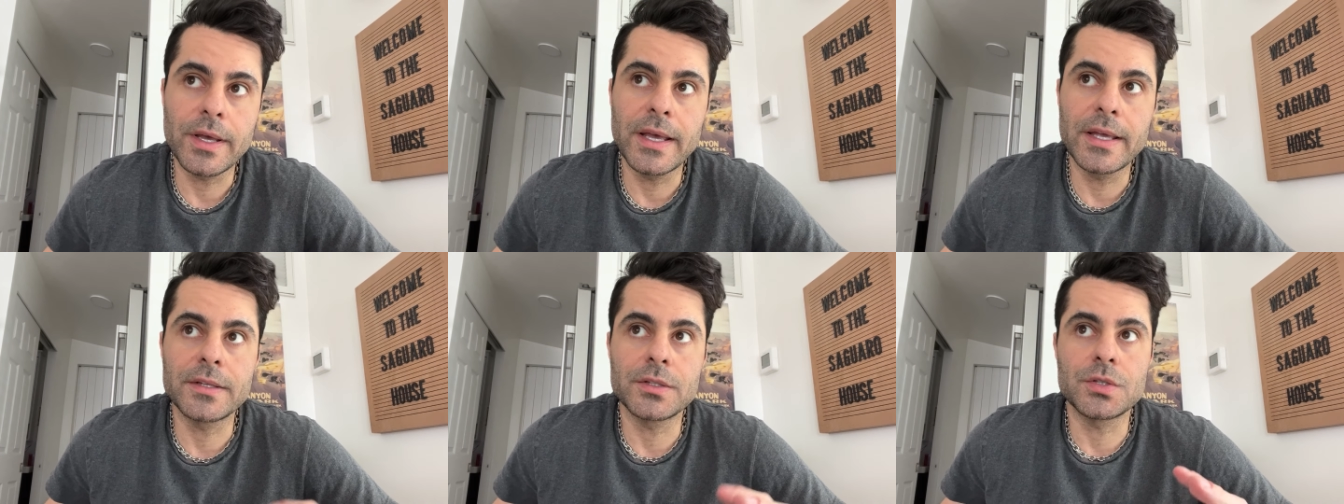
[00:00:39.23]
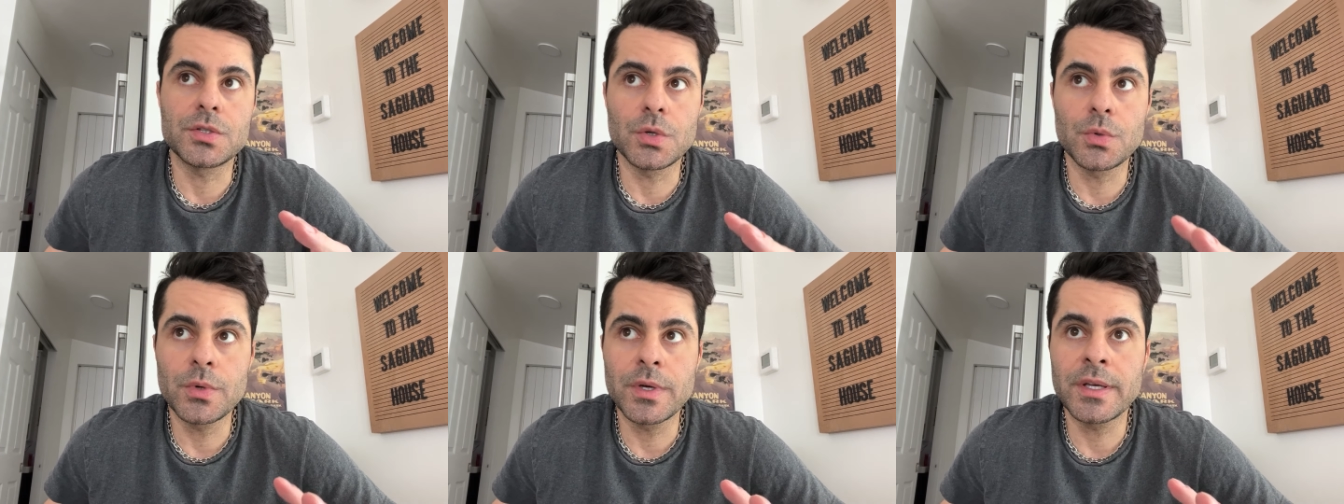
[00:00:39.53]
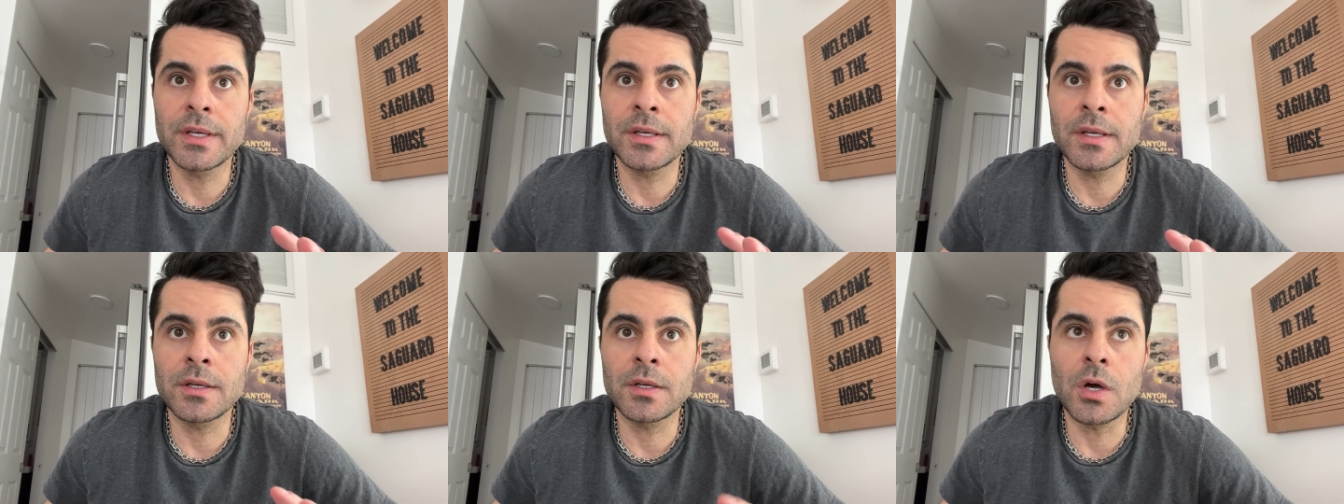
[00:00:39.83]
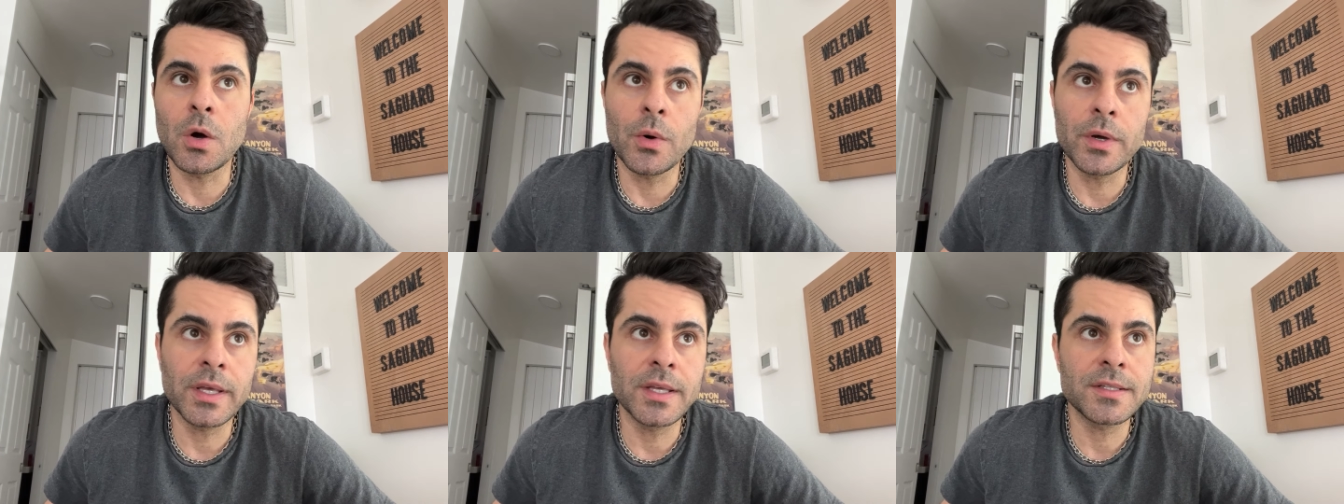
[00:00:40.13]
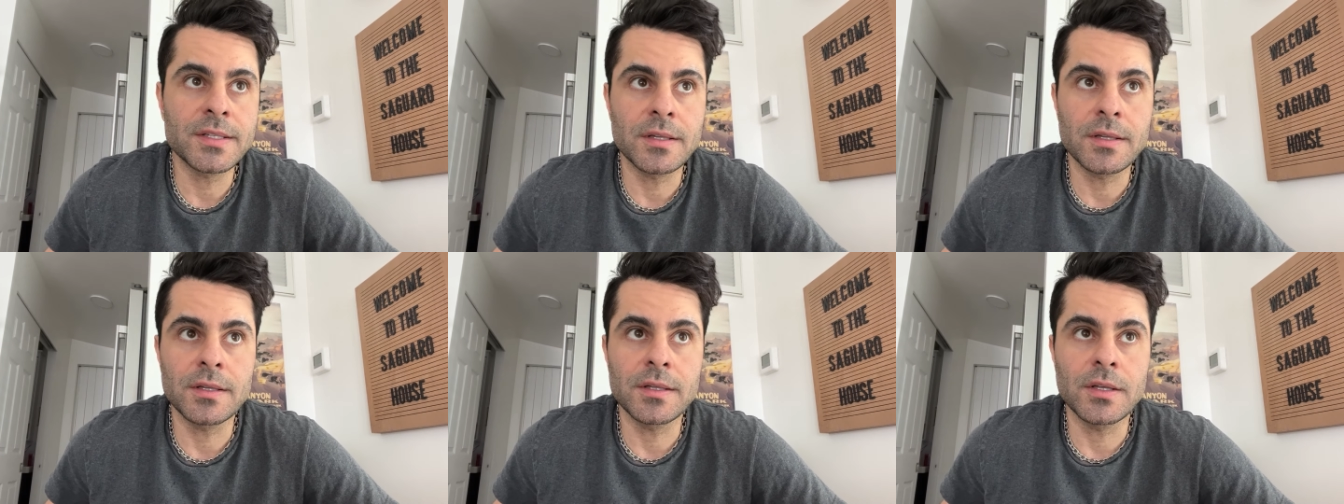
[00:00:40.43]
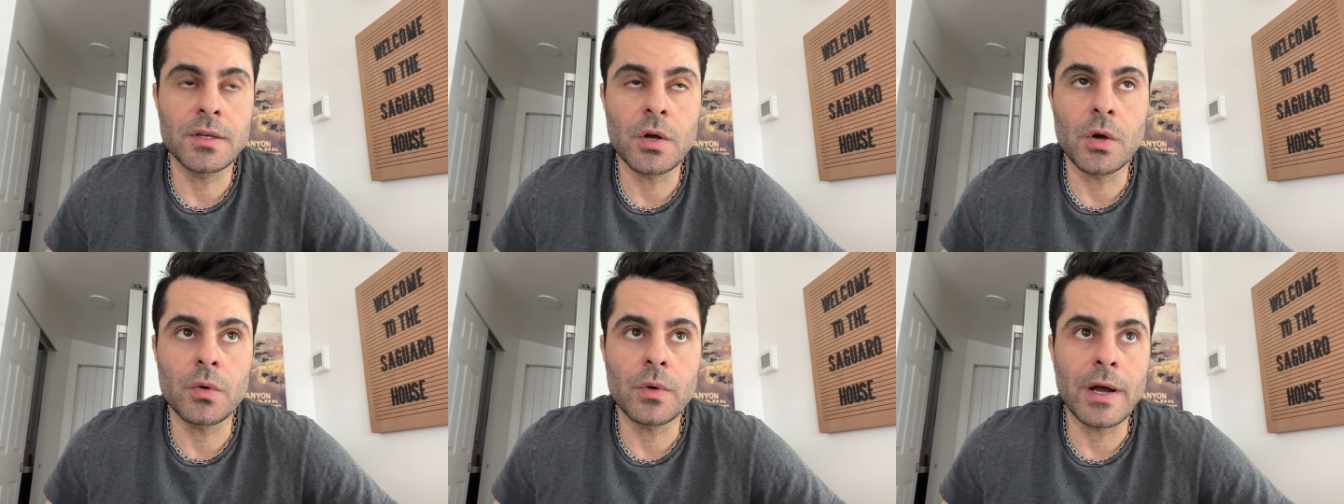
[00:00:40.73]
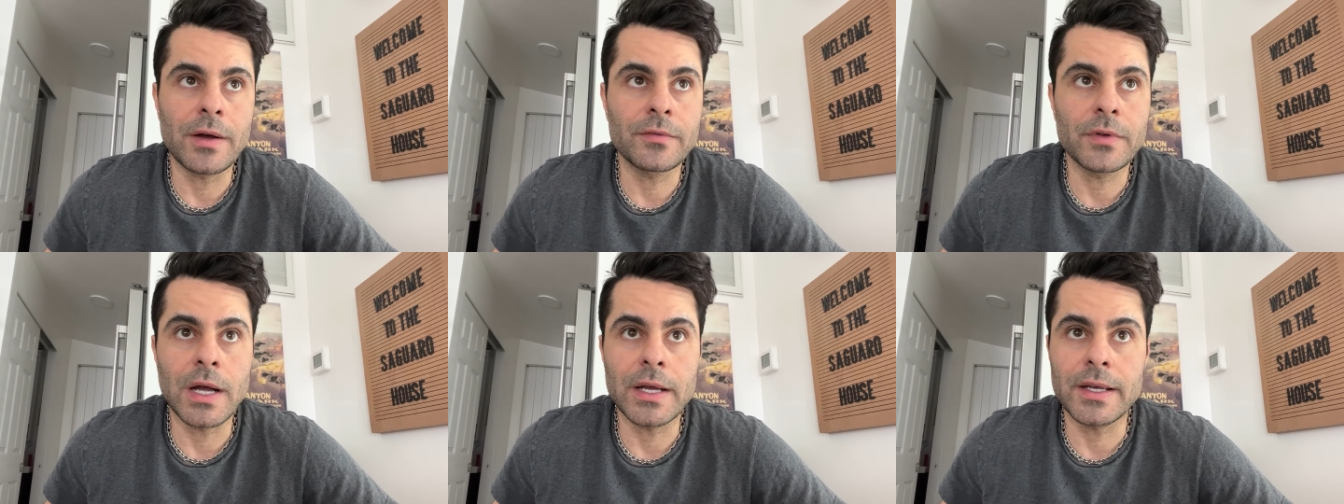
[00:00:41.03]
and doing going into the you know
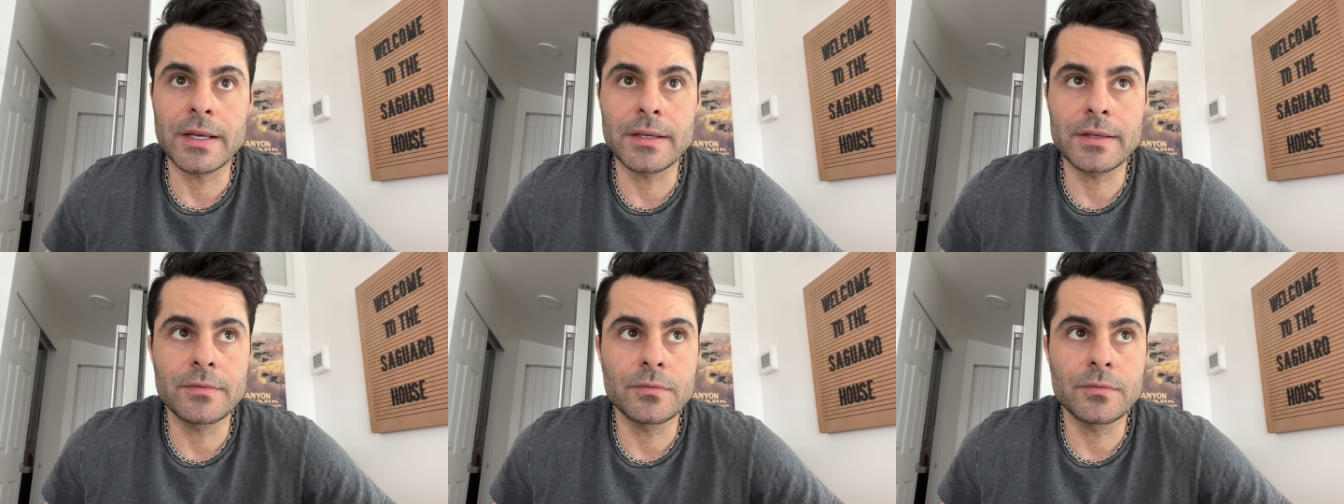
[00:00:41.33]
I, I,